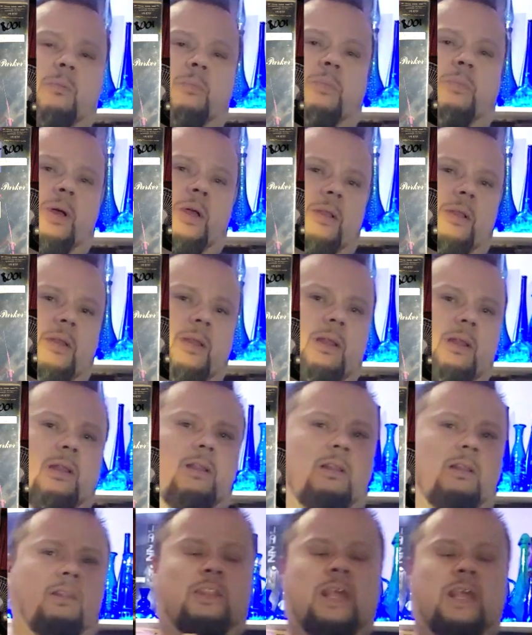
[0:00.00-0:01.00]
But
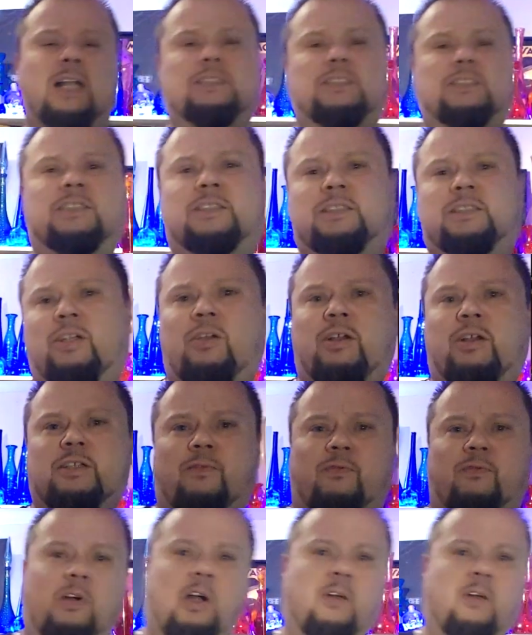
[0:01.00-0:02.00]
that series of
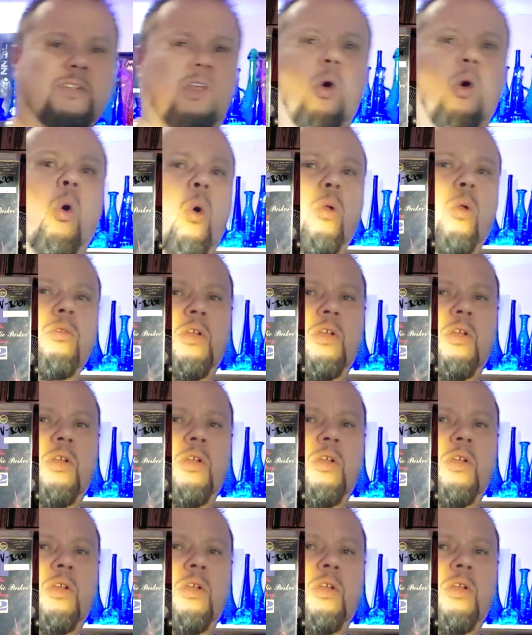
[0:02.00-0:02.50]
Verve is a whole